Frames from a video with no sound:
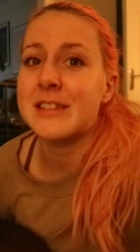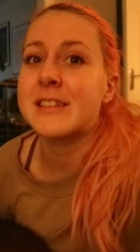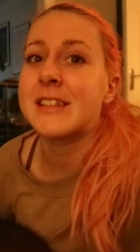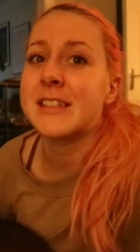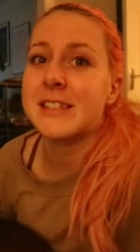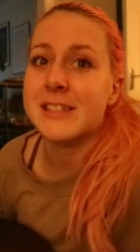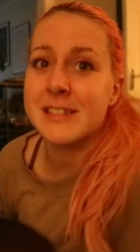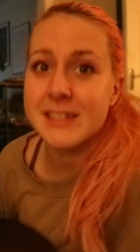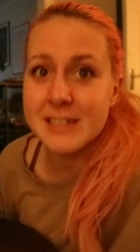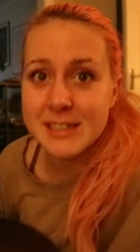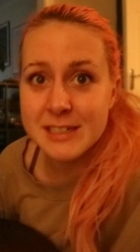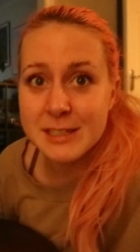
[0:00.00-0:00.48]

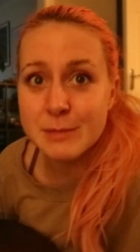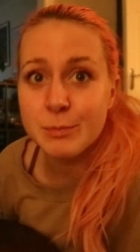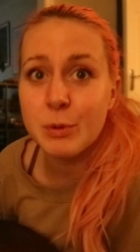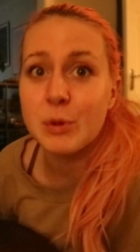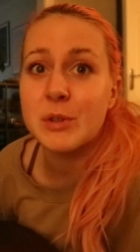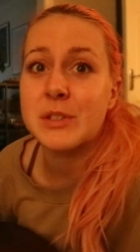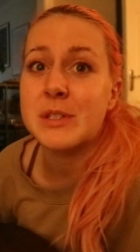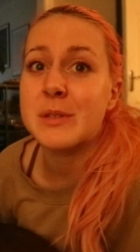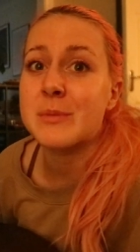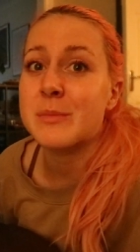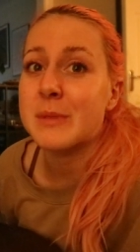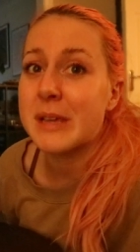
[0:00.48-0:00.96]
This is
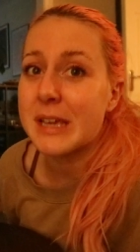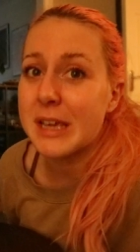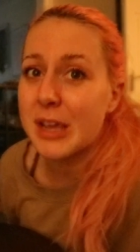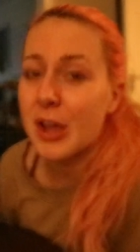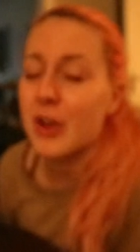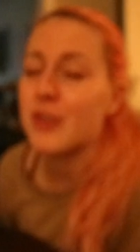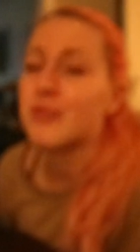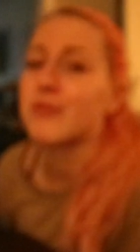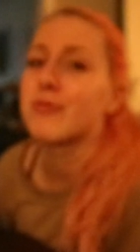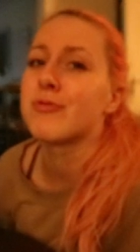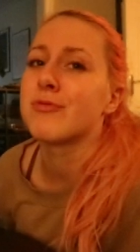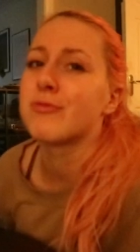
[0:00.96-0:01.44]
exposing
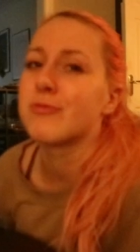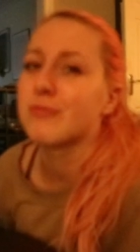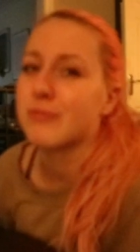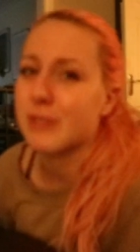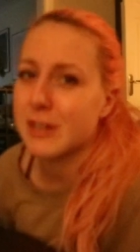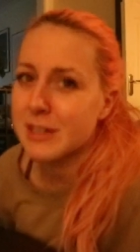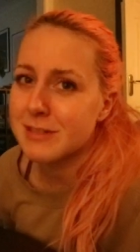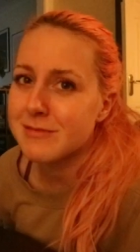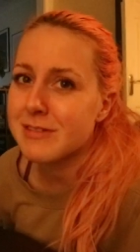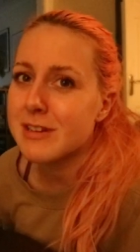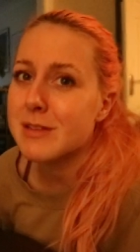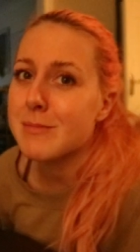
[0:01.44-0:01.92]
me
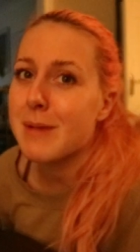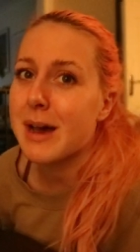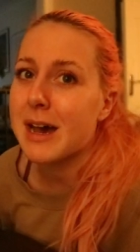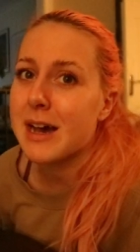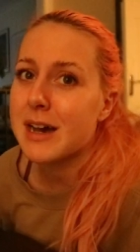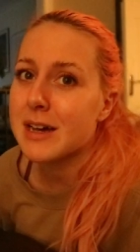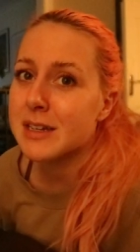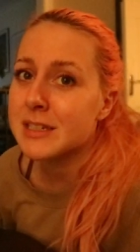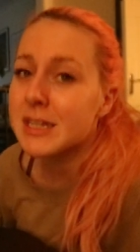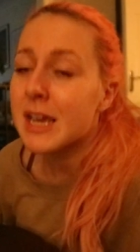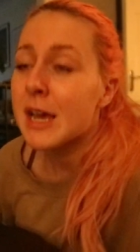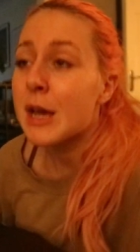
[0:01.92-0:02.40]
really, really
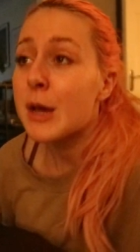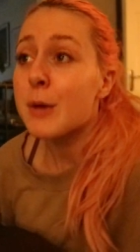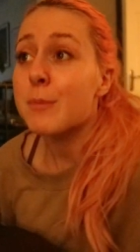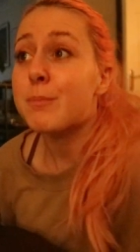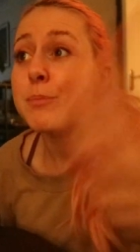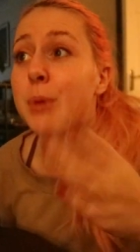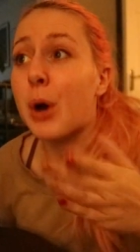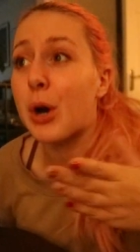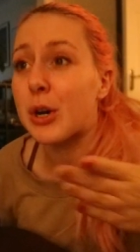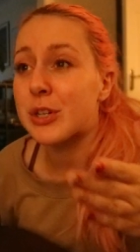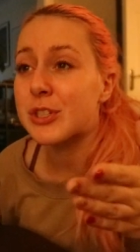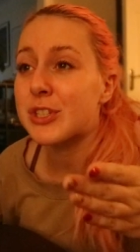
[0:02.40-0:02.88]
bad.
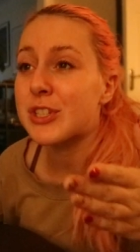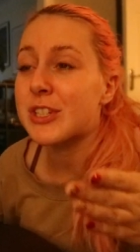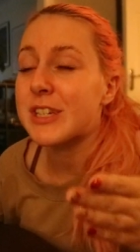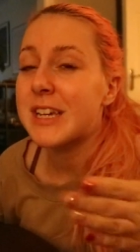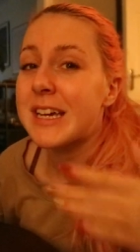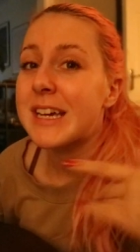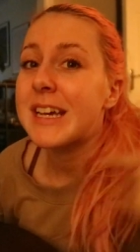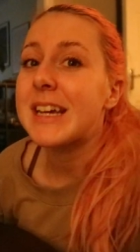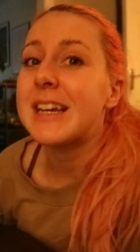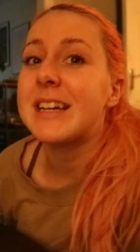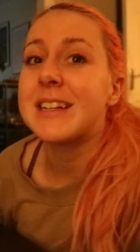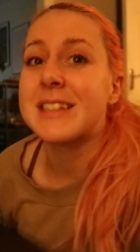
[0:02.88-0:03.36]
But
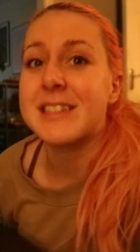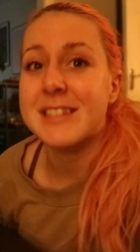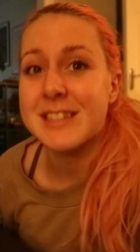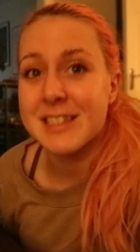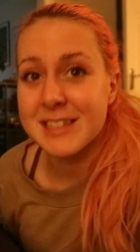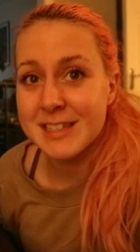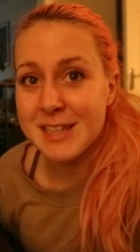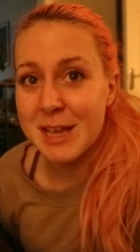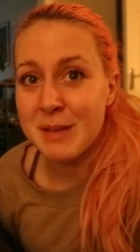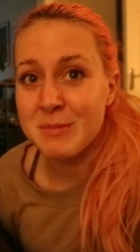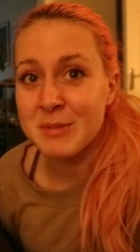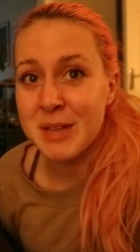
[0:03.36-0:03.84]
it's
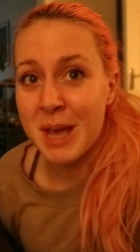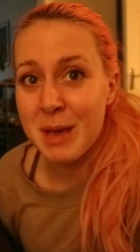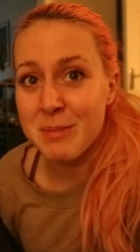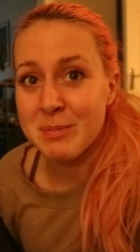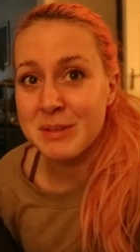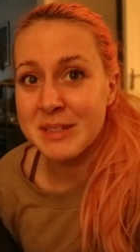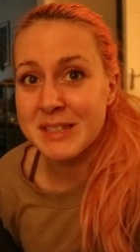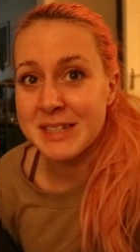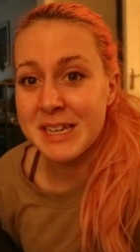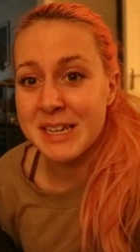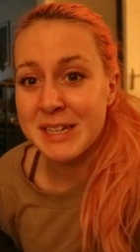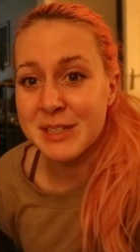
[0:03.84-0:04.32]
the same
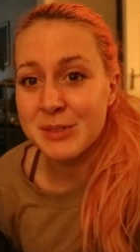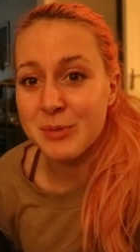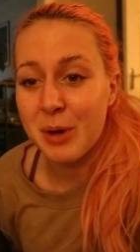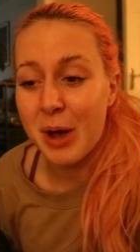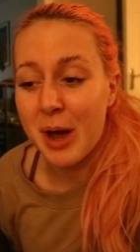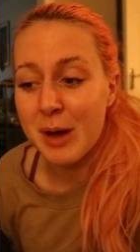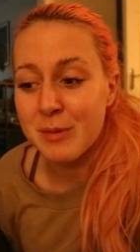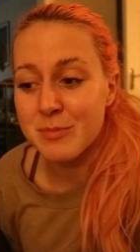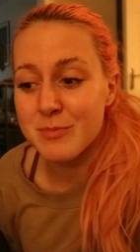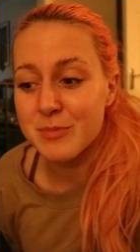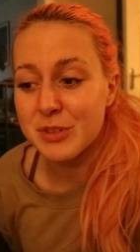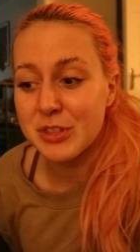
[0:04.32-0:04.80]
type of thing as
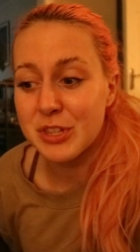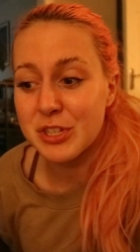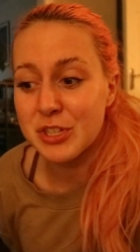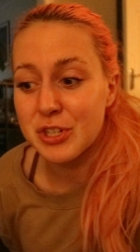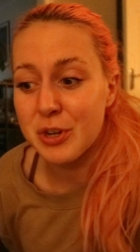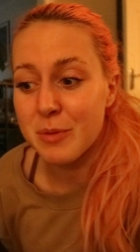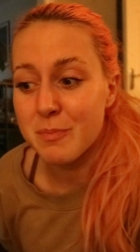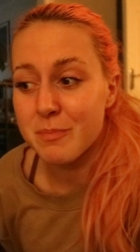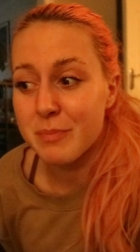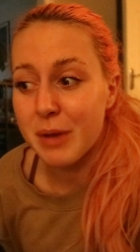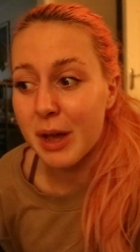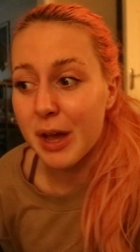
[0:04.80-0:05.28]
what happened with the
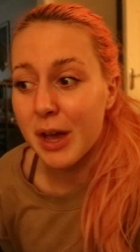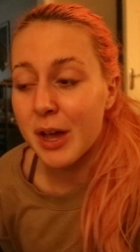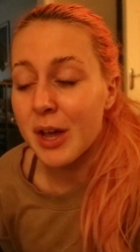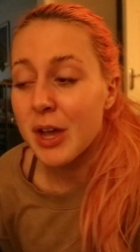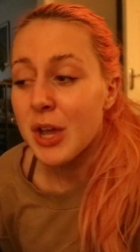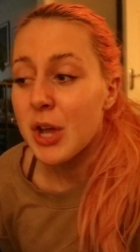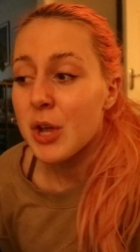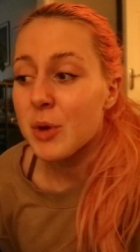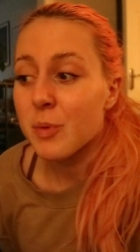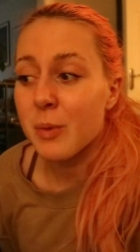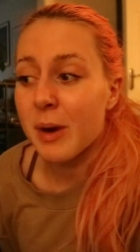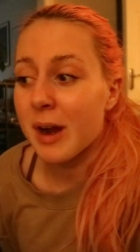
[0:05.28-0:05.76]
jumper,
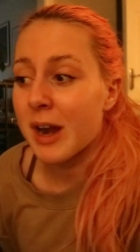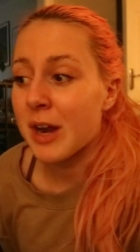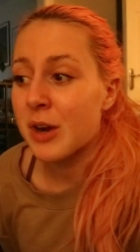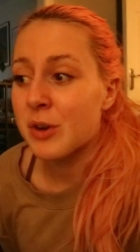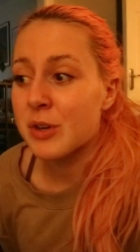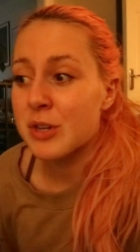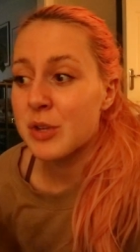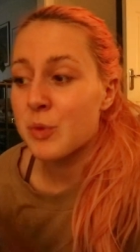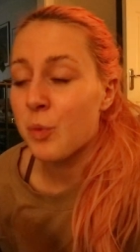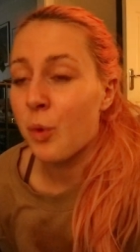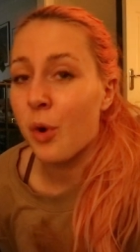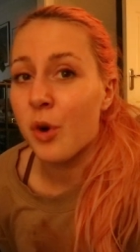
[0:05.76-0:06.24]
where I
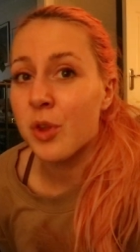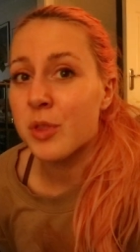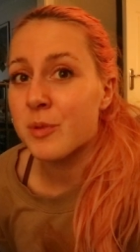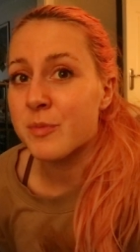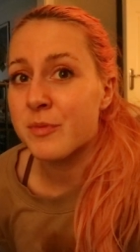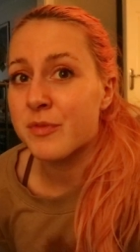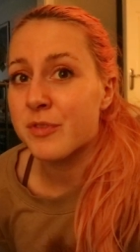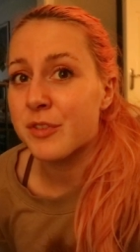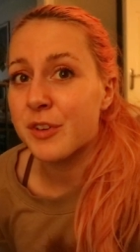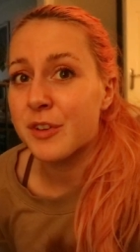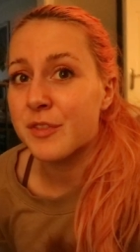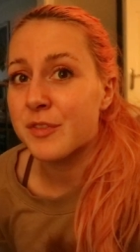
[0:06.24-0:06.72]
only wore
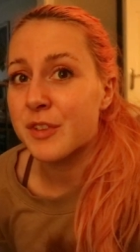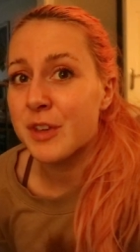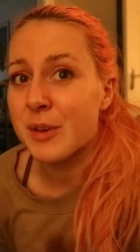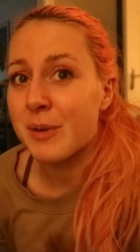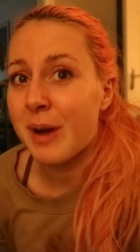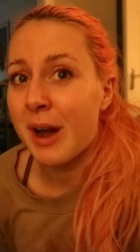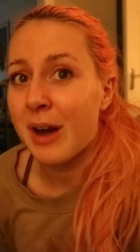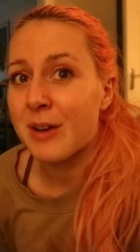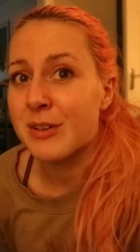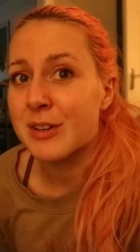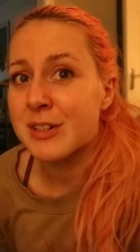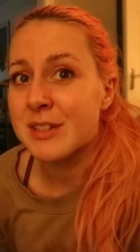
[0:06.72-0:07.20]
them for a
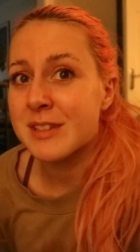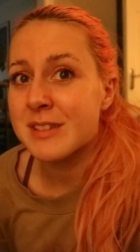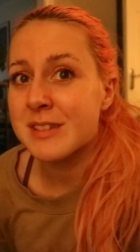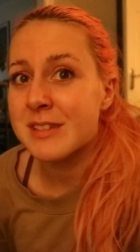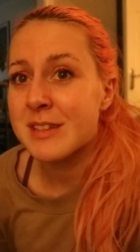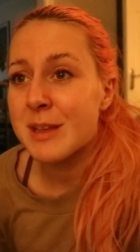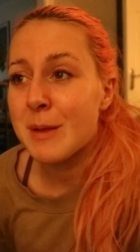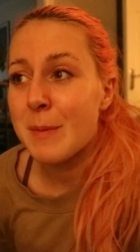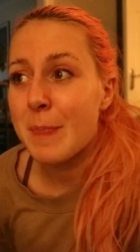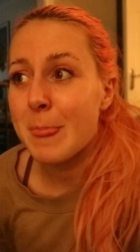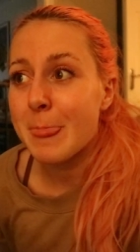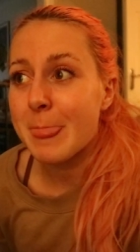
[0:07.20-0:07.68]
few
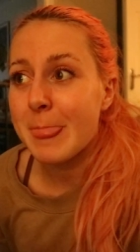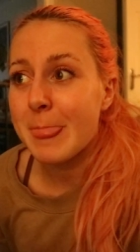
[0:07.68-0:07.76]
hours,